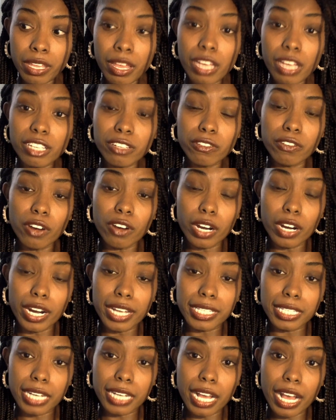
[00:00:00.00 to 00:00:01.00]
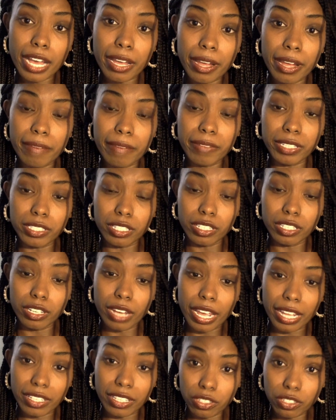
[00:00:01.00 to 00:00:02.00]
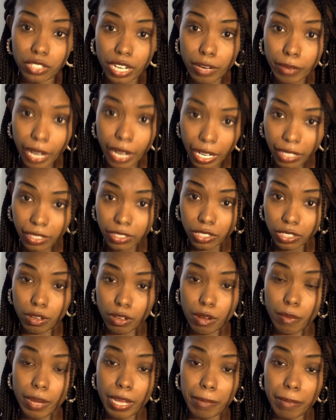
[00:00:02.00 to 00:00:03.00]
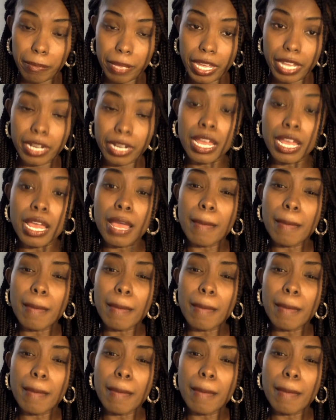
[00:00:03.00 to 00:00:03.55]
as far as not having to answer directly to a white man,